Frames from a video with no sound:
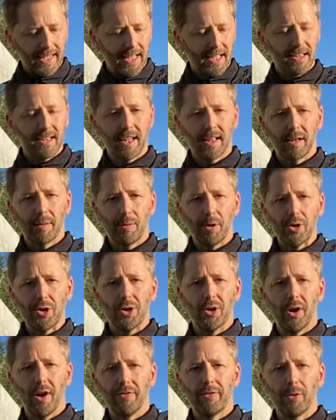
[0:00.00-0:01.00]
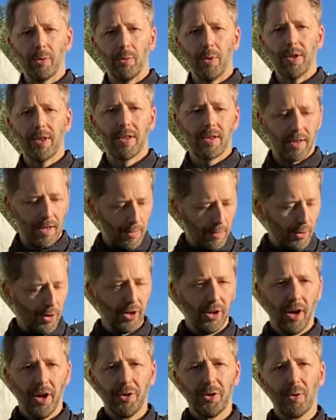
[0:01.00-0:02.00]
It does take the pressure off your wrists and
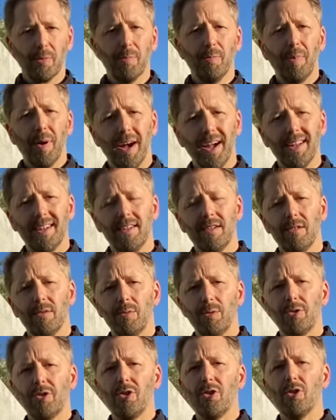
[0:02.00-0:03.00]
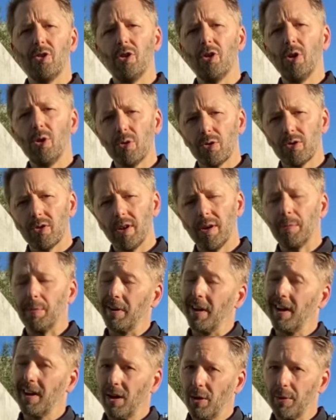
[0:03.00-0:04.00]
put it on your butt, which is usually,
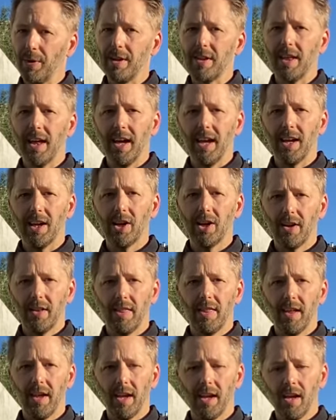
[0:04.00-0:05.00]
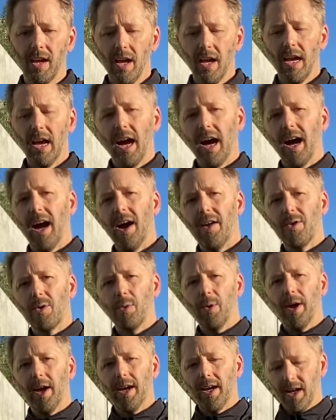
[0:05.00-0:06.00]
but not always, a good thing.
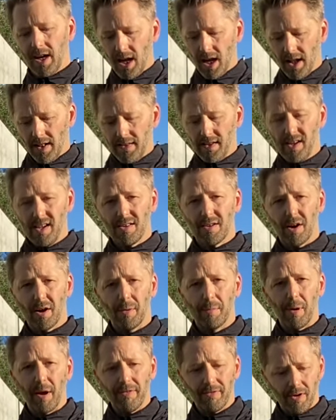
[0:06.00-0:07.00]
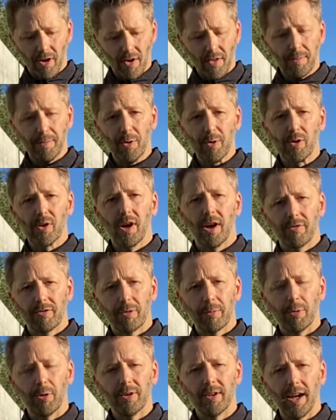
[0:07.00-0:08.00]
Either way, these are by far the most
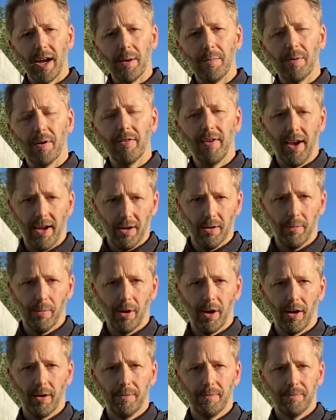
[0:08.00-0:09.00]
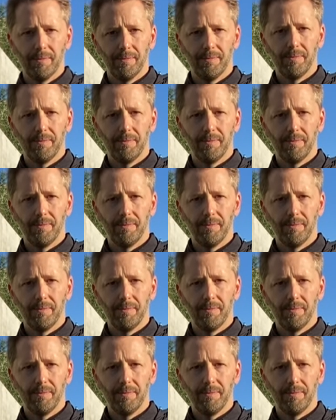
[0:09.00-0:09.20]
comfortable type of handlebar.